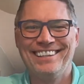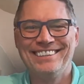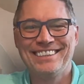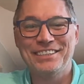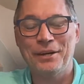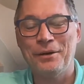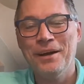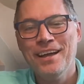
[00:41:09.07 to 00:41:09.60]

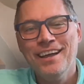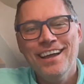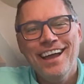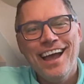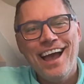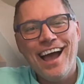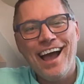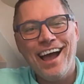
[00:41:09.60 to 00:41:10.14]
So
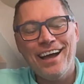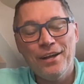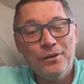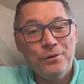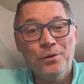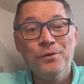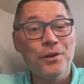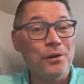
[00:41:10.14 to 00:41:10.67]

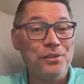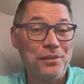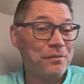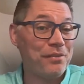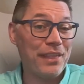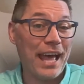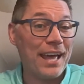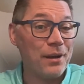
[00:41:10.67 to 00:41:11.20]
who knows if
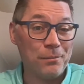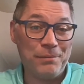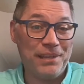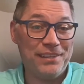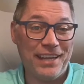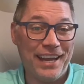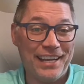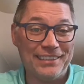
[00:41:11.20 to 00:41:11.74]
that'll be
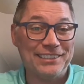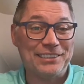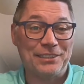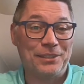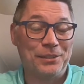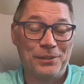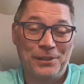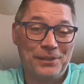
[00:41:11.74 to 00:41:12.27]
the
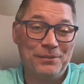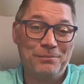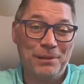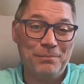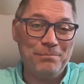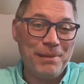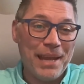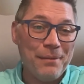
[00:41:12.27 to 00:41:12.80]
answer,
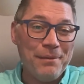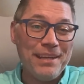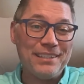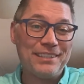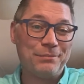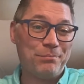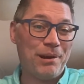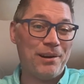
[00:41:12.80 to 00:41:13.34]
but maybe
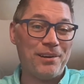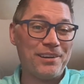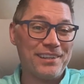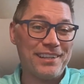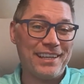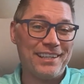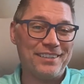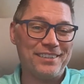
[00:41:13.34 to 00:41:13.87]
it's part of
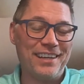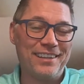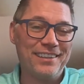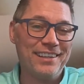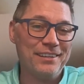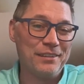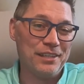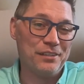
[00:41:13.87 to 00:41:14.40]
the answer. And I
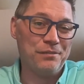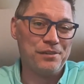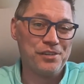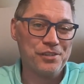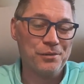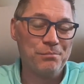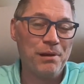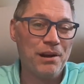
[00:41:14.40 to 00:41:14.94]
think it's for
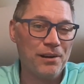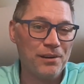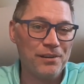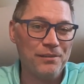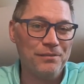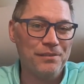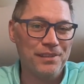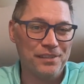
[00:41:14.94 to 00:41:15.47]
sure part
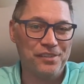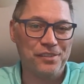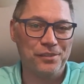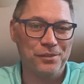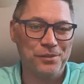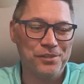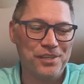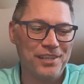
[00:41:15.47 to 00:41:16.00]
of the
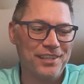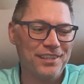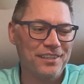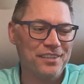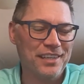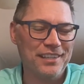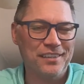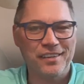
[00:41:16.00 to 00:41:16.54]
solution, in the
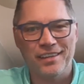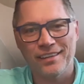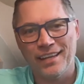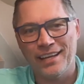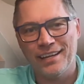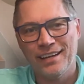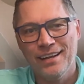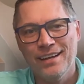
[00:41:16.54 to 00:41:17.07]
sense that
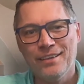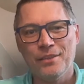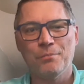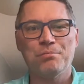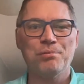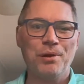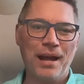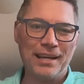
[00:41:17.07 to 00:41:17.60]
like the
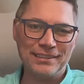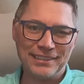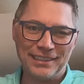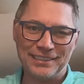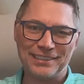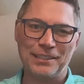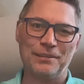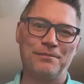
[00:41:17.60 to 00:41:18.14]

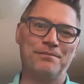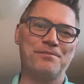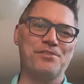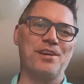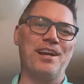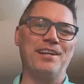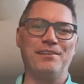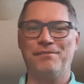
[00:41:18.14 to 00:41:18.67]
process of
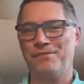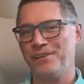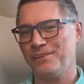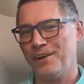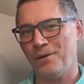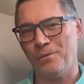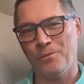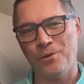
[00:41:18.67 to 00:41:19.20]
trying to figure
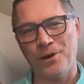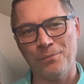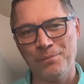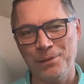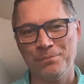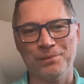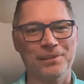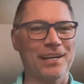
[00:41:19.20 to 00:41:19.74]
out where
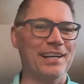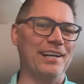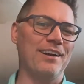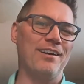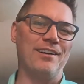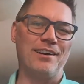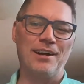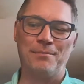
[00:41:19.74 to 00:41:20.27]
people are getting
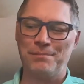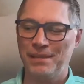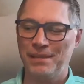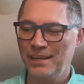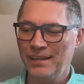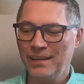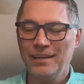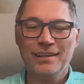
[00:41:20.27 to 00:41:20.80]
hung up
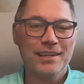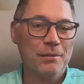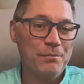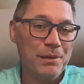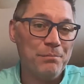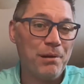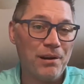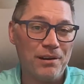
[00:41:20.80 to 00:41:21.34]
can
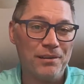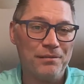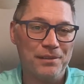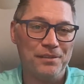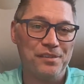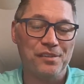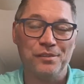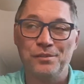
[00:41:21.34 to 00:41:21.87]
be part of
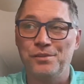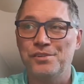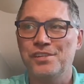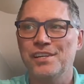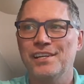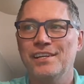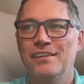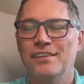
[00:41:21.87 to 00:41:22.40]
your
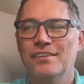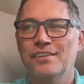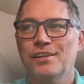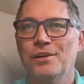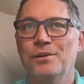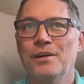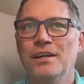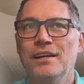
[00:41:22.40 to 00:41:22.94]
solution. And
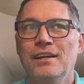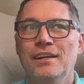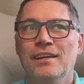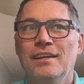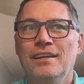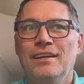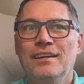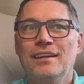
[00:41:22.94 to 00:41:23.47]
so,
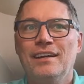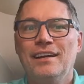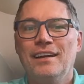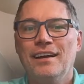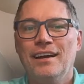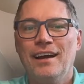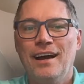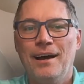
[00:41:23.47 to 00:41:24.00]

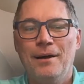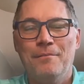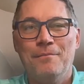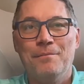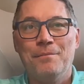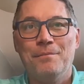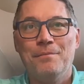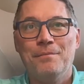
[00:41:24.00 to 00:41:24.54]

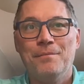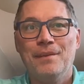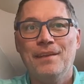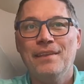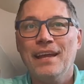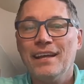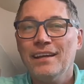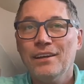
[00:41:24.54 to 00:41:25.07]

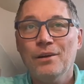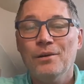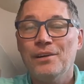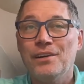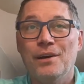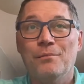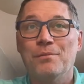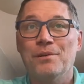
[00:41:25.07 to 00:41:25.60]
and that could go a
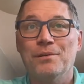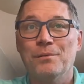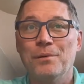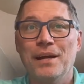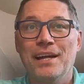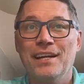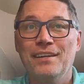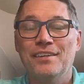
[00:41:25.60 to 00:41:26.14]
number of
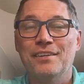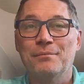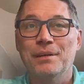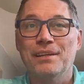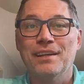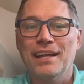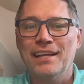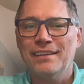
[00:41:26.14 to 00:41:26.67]
ways,
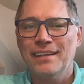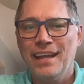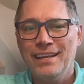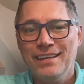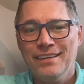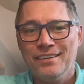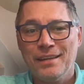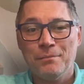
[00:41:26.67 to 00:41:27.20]
but like the
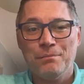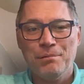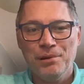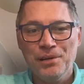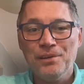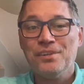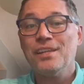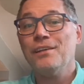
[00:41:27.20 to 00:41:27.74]
idea is like, put
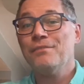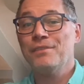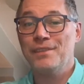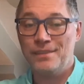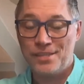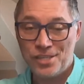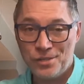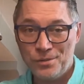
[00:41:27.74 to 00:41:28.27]
yourself in
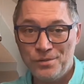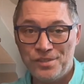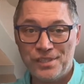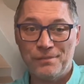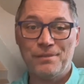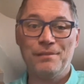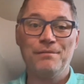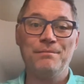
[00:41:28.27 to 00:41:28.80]
the shoes
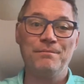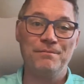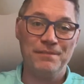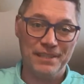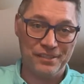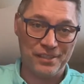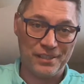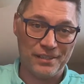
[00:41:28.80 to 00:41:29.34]
of the
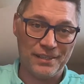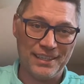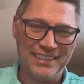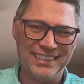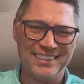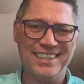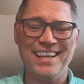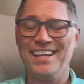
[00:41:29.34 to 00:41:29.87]
visitor. Is
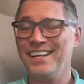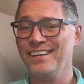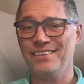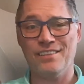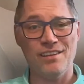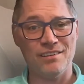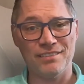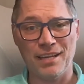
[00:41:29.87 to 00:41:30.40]
it taking a
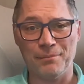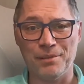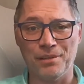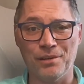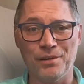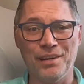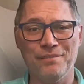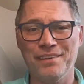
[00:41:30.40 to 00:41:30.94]
long time to
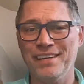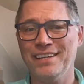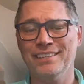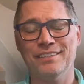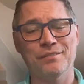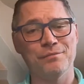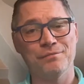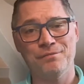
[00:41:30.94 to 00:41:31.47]
load? If it
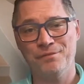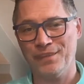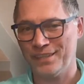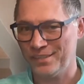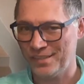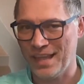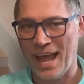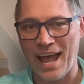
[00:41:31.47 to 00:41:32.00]
is,
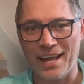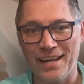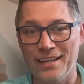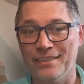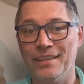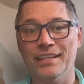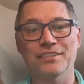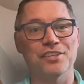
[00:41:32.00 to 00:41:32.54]
fix that
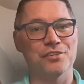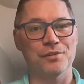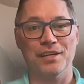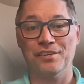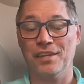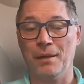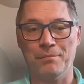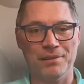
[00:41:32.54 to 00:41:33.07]
and let's
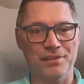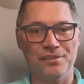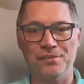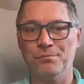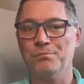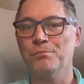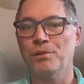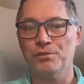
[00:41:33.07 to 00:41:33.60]
address that. But there's
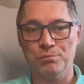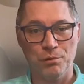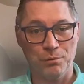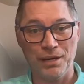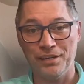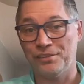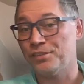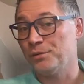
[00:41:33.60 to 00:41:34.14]
multiple
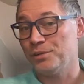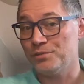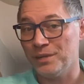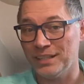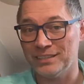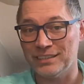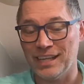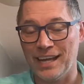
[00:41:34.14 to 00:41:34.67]
ways to
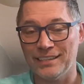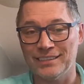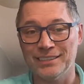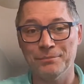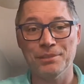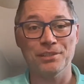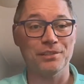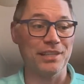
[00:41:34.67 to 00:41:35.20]
address that.
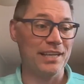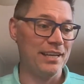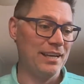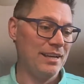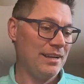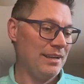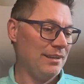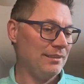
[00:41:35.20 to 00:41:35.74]
Similarly,
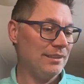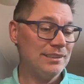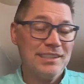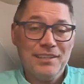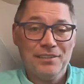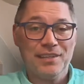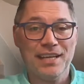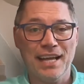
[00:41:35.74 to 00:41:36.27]
let's say
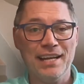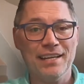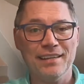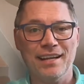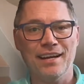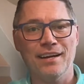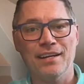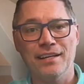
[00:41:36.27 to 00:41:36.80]
they're getting
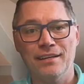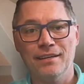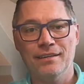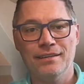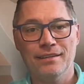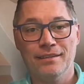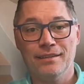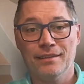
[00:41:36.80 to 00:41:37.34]
there and
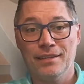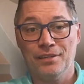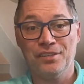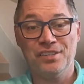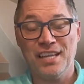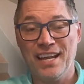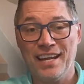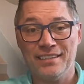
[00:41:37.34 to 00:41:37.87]
they're
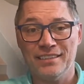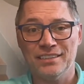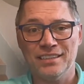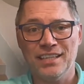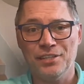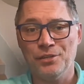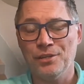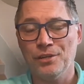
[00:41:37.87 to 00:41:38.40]
staying on the
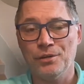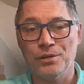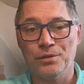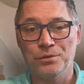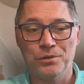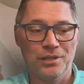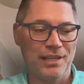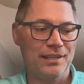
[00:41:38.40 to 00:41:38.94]
site. You can go to
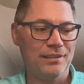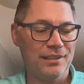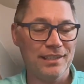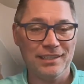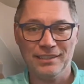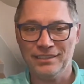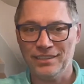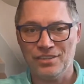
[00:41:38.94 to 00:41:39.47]
Google
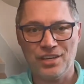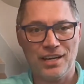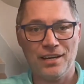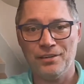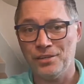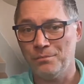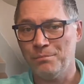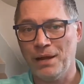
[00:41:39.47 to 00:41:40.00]
Analytics and check
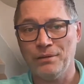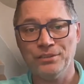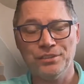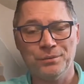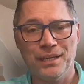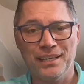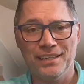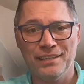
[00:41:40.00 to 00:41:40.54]
out your bounce
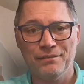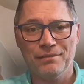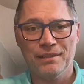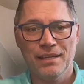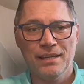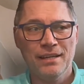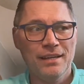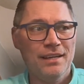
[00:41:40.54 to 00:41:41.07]
rate. And
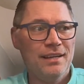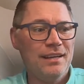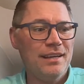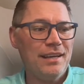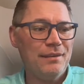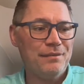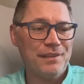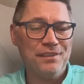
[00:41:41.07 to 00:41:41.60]

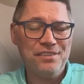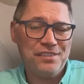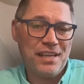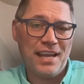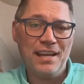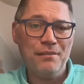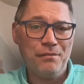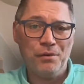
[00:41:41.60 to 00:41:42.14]
if they're
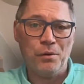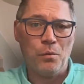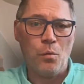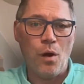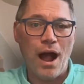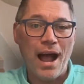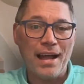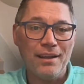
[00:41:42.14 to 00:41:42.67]
staying for a
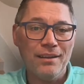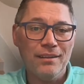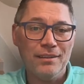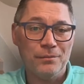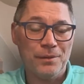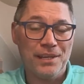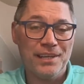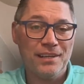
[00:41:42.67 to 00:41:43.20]
while
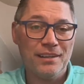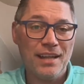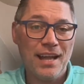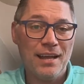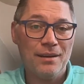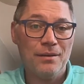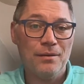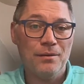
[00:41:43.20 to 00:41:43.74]
and reading a
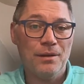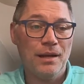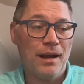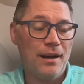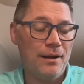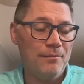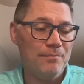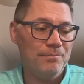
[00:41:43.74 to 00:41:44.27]
lot,
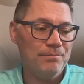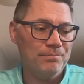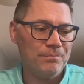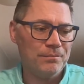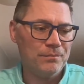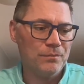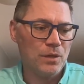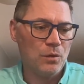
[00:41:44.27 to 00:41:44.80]

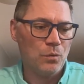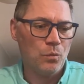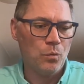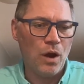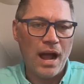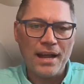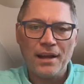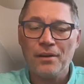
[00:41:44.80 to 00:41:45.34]

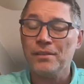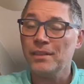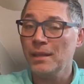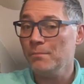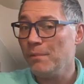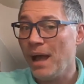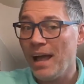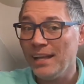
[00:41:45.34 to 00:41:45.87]
why aren't they
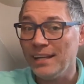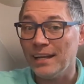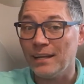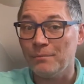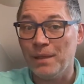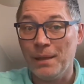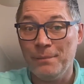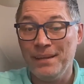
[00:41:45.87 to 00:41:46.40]

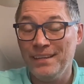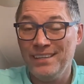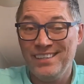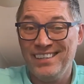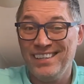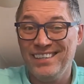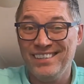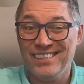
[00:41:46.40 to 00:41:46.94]
buying? Maybe you
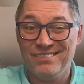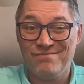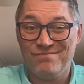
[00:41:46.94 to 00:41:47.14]
need to